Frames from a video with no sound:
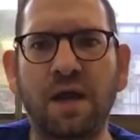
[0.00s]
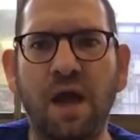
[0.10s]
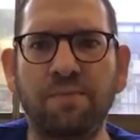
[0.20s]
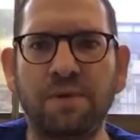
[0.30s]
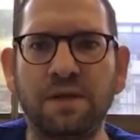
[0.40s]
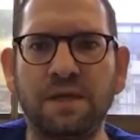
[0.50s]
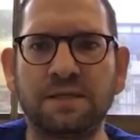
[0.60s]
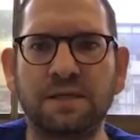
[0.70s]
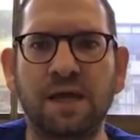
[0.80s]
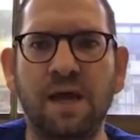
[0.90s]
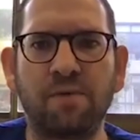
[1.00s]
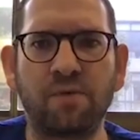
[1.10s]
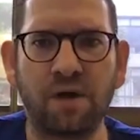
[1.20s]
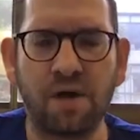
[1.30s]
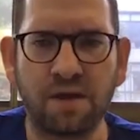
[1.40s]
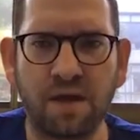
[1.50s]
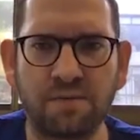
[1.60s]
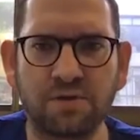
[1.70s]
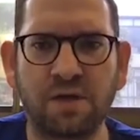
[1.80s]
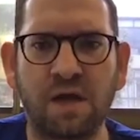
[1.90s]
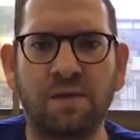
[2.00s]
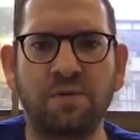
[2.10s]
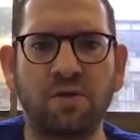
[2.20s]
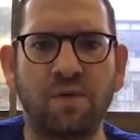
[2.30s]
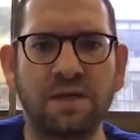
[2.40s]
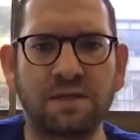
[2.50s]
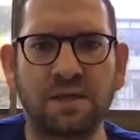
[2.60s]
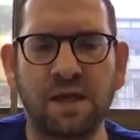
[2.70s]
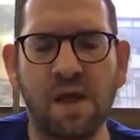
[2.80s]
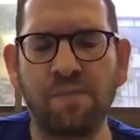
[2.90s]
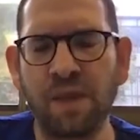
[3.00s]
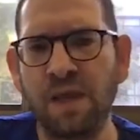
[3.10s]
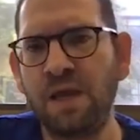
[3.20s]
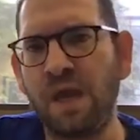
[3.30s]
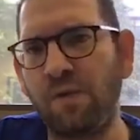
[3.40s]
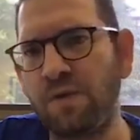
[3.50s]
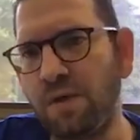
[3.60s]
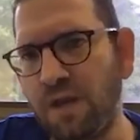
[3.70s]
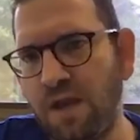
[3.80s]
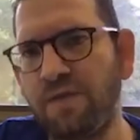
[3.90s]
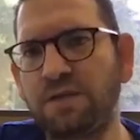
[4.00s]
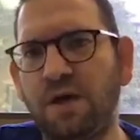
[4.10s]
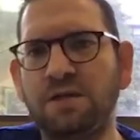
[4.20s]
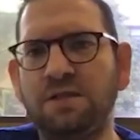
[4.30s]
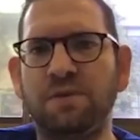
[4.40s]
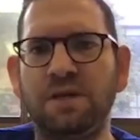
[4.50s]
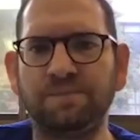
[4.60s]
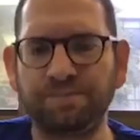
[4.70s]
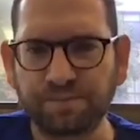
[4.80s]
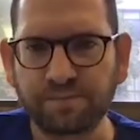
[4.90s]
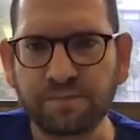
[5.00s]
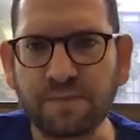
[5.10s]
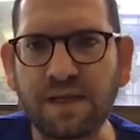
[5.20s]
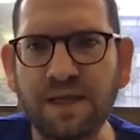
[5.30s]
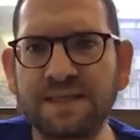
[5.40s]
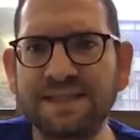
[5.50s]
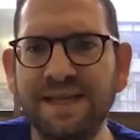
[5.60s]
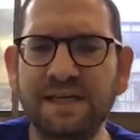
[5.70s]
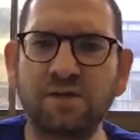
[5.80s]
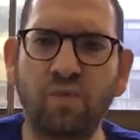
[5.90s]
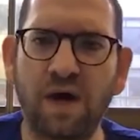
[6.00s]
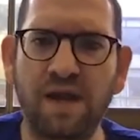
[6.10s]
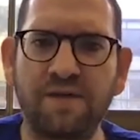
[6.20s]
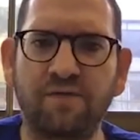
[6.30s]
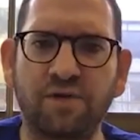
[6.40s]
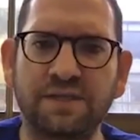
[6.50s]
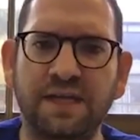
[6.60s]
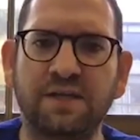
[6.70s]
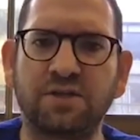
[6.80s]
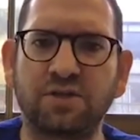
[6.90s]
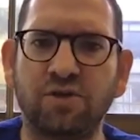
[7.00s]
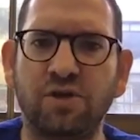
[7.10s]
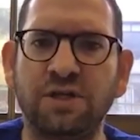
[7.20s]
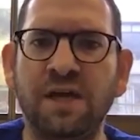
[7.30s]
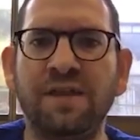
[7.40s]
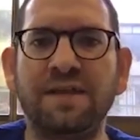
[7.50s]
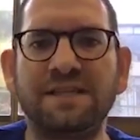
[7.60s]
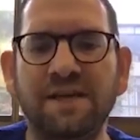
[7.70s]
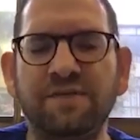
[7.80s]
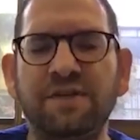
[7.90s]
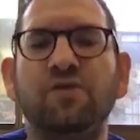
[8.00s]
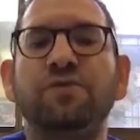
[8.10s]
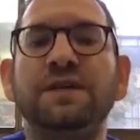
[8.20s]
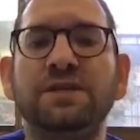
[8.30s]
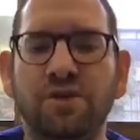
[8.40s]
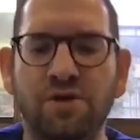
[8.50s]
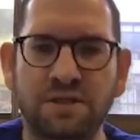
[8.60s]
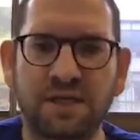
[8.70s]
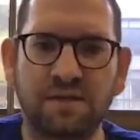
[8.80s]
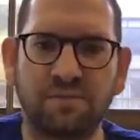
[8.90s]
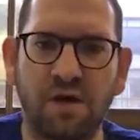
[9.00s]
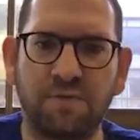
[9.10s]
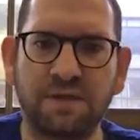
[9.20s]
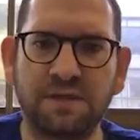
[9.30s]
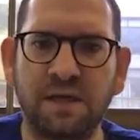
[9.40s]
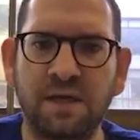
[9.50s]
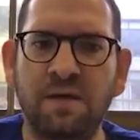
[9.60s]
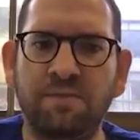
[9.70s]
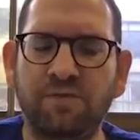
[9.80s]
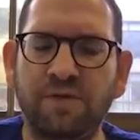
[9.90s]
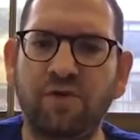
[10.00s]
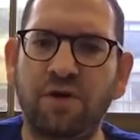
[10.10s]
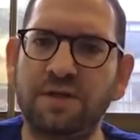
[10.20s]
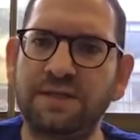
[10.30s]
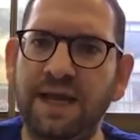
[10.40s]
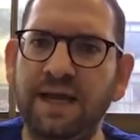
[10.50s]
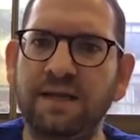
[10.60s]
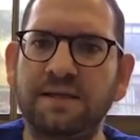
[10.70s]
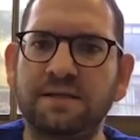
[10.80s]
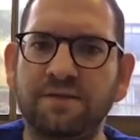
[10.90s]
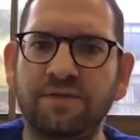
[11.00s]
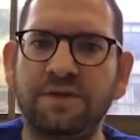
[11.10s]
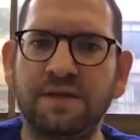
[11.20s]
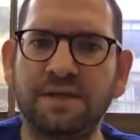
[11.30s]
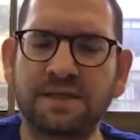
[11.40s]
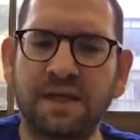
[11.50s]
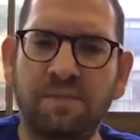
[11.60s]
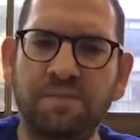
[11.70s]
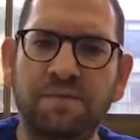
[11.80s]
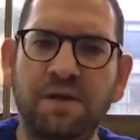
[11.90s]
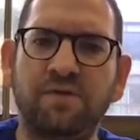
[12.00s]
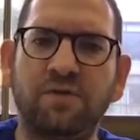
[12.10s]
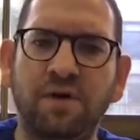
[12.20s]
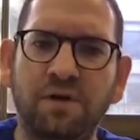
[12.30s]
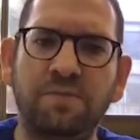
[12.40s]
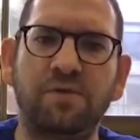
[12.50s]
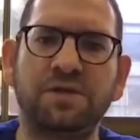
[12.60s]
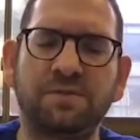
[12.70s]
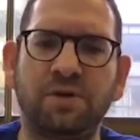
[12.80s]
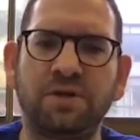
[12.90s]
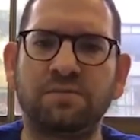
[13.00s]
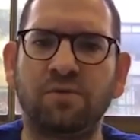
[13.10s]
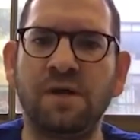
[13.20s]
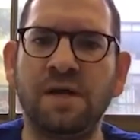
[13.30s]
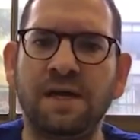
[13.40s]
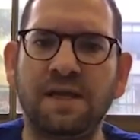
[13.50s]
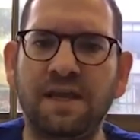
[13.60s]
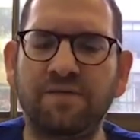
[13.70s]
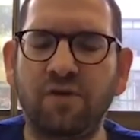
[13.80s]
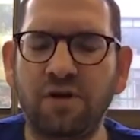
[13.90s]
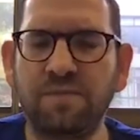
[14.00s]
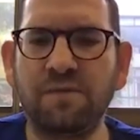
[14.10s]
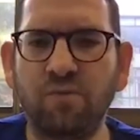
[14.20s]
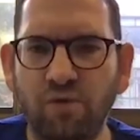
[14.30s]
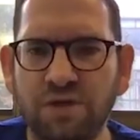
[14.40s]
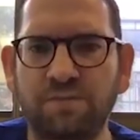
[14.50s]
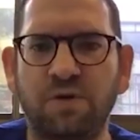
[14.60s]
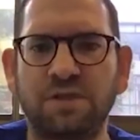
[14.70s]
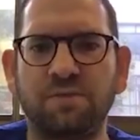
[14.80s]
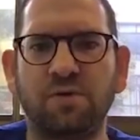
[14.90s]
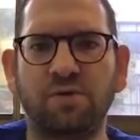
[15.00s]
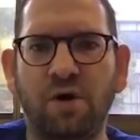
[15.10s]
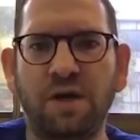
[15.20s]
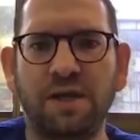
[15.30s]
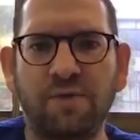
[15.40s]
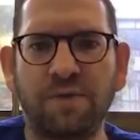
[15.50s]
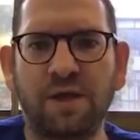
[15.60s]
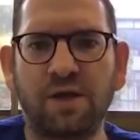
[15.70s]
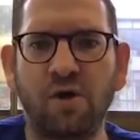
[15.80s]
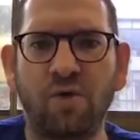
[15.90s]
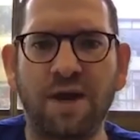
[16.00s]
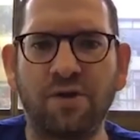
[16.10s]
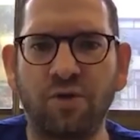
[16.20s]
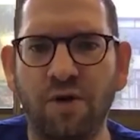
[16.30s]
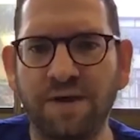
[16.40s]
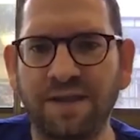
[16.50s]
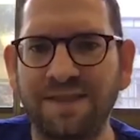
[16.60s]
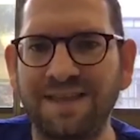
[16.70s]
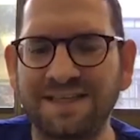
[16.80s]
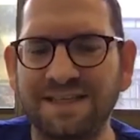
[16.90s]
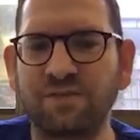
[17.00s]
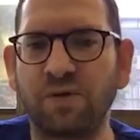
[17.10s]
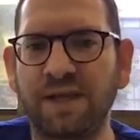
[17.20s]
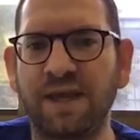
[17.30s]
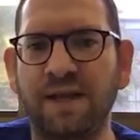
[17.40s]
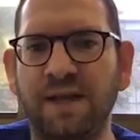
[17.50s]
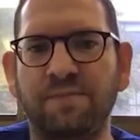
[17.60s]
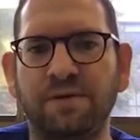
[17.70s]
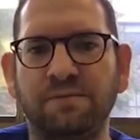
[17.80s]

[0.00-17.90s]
up in the Eastern Cape, and we know the numbers are going up in the Western Cape, and we believe there's going to be a second wave or a second surge. There's definitely a resurgence at the moment, but we've got to tackle it differently this time. People have got to be responsible, and they've got to be more responsible on holiday when they go away, knowing that this is what can happen.